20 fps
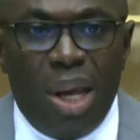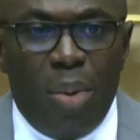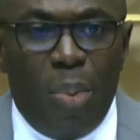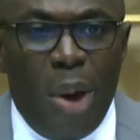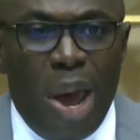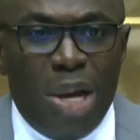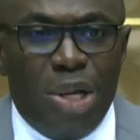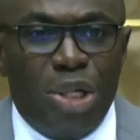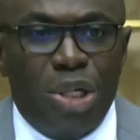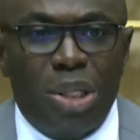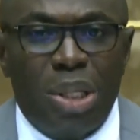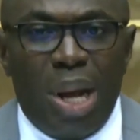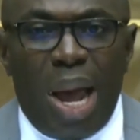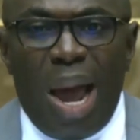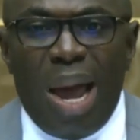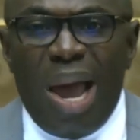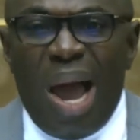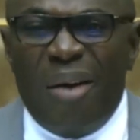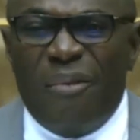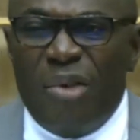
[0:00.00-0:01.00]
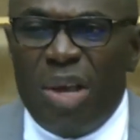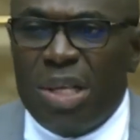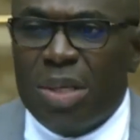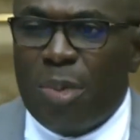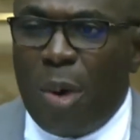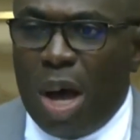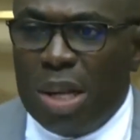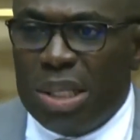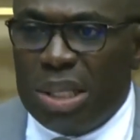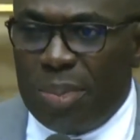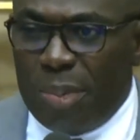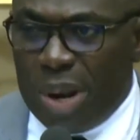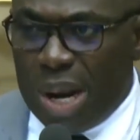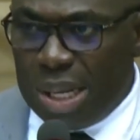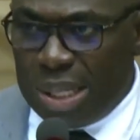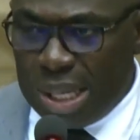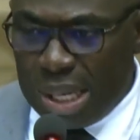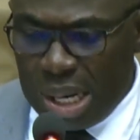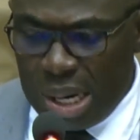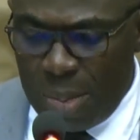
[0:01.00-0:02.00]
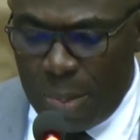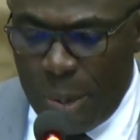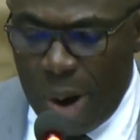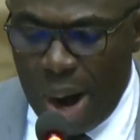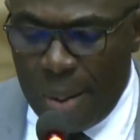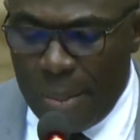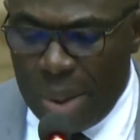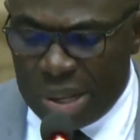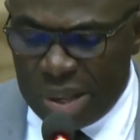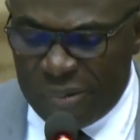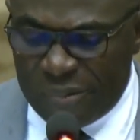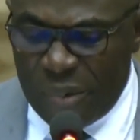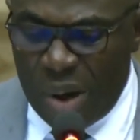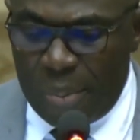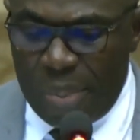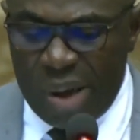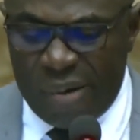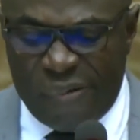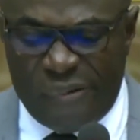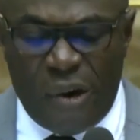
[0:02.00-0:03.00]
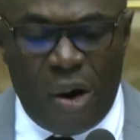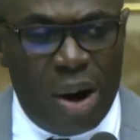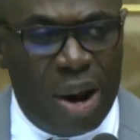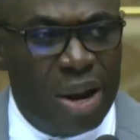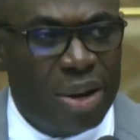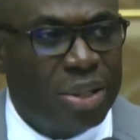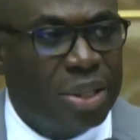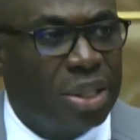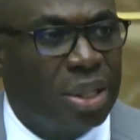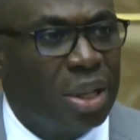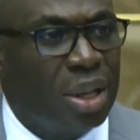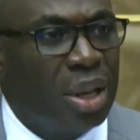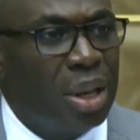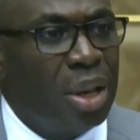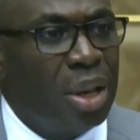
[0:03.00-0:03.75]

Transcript: in which I have responsibility, the Department of Public Affairs,